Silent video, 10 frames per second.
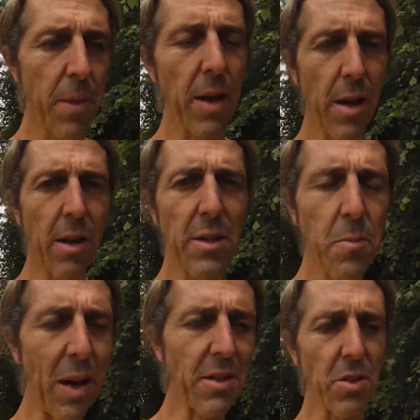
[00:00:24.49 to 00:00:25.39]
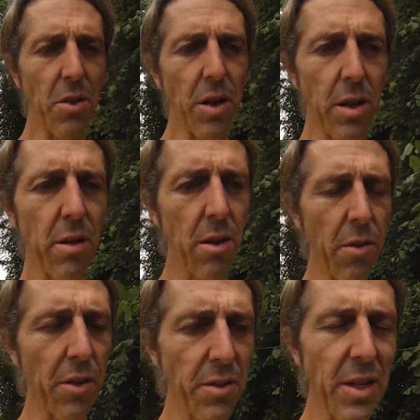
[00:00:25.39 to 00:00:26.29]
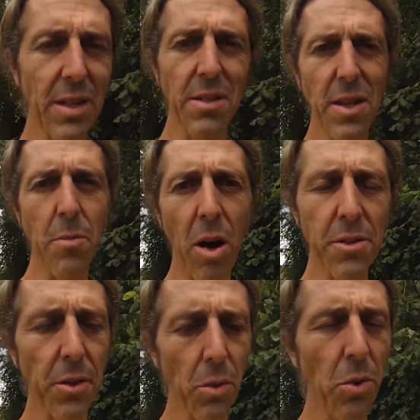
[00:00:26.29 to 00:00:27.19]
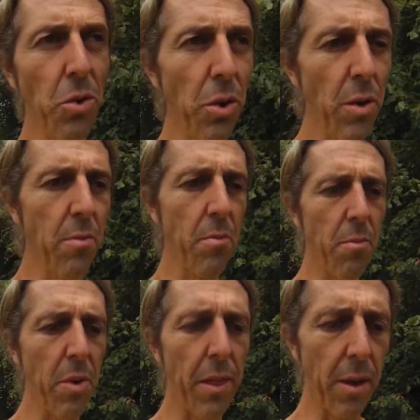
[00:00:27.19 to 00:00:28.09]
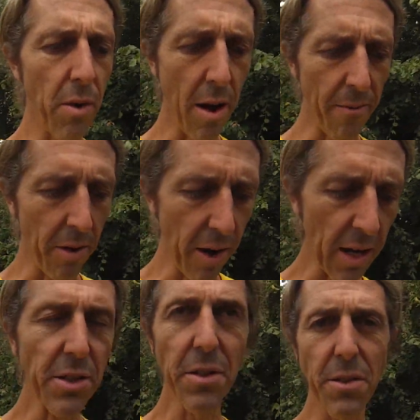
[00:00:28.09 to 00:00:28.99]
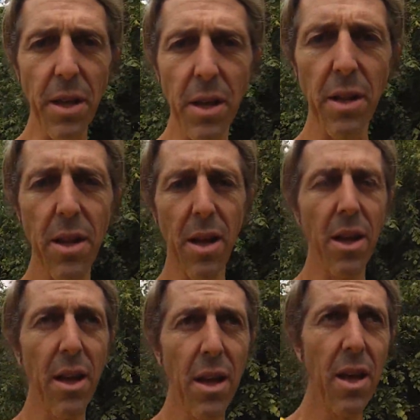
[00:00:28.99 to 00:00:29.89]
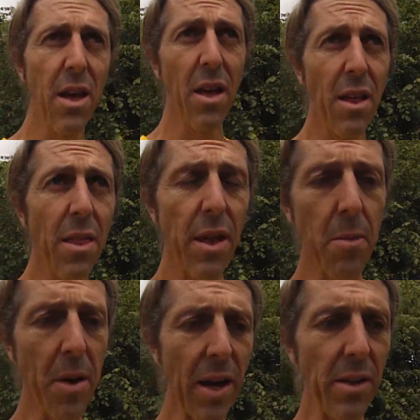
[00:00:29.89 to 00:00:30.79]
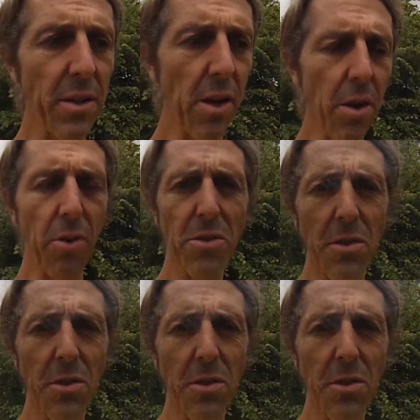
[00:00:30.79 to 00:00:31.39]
Uh, it's based on, a, on the C two C bicycle route, but there are variations that that are made to go through